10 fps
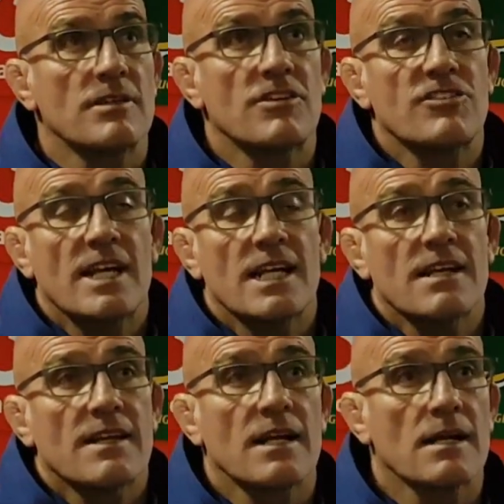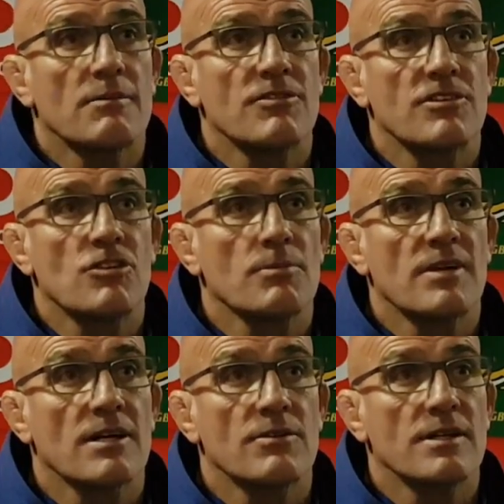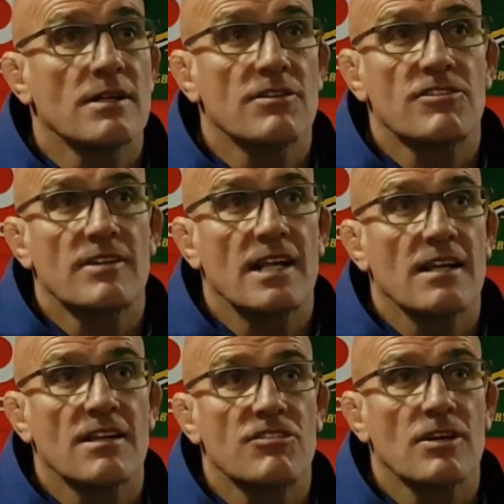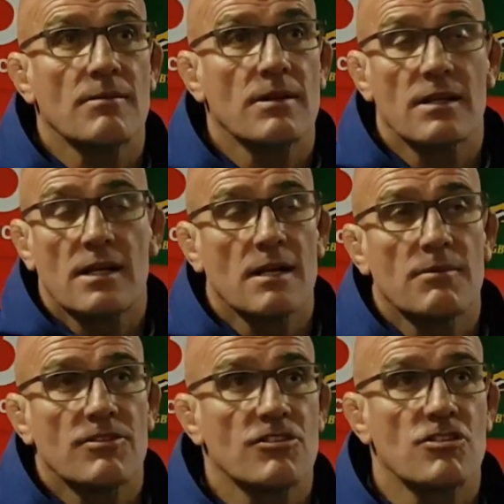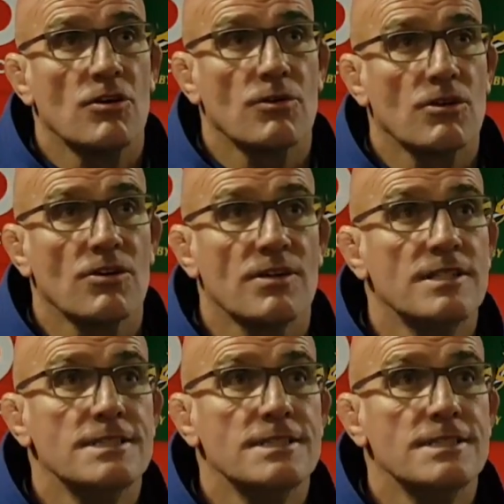standard in the club is a chop tackle. You know, the standard in the club is a shoulder on.